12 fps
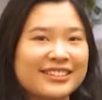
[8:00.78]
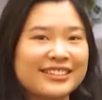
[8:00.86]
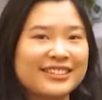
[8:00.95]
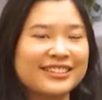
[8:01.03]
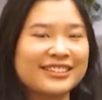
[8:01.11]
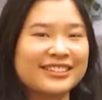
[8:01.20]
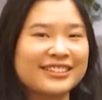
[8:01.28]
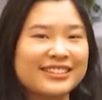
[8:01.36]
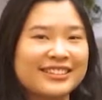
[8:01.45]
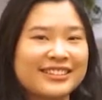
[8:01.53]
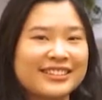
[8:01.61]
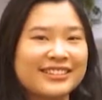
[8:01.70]

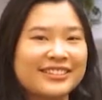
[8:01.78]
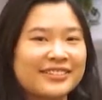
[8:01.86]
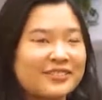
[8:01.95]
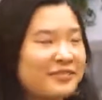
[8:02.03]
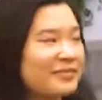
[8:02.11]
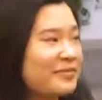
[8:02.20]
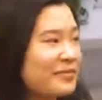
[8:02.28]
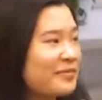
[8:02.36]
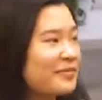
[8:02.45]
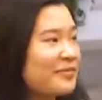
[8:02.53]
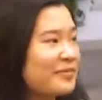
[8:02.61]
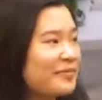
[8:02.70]

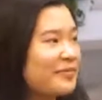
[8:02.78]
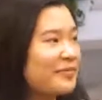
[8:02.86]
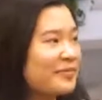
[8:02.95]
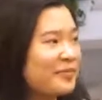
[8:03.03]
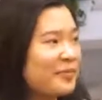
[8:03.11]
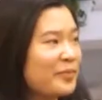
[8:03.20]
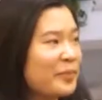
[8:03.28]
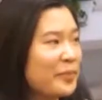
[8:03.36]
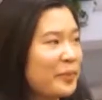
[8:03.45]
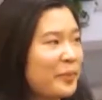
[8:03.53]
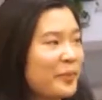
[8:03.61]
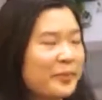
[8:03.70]

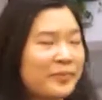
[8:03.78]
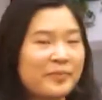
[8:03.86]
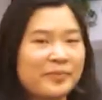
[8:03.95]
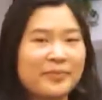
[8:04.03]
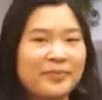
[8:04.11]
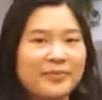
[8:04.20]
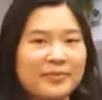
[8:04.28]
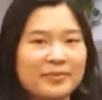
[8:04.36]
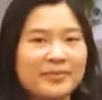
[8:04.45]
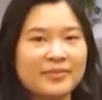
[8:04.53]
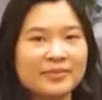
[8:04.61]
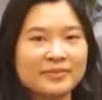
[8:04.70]

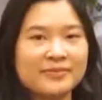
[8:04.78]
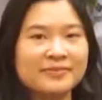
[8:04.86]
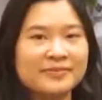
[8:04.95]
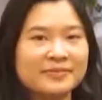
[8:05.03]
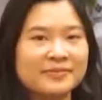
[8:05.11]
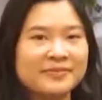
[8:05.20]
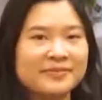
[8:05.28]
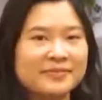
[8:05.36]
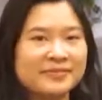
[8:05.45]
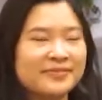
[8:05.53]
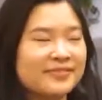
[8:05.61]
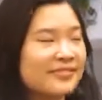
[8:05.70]

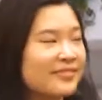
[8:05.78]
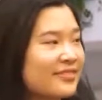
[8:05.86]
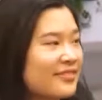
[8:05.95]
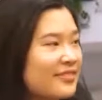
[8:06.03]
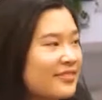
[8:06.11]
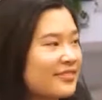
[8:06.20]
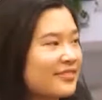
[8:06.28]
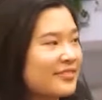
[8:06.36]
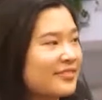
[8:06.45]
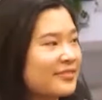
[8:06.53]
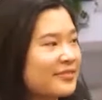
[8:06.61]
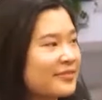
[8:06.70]

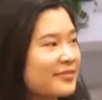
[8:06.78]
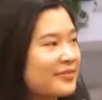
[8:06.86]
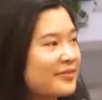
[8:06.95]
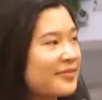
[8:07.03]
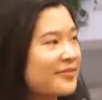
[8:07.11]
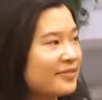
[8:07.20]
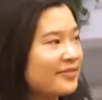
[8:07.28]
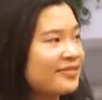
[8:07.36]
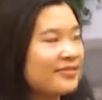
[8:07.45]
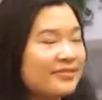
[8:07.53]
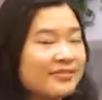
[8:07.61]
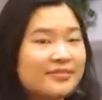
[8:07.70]

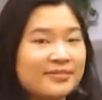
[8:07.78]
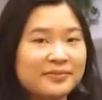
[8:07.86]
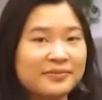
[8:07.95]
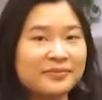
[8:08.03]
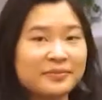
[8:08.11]
This person isn't speaking.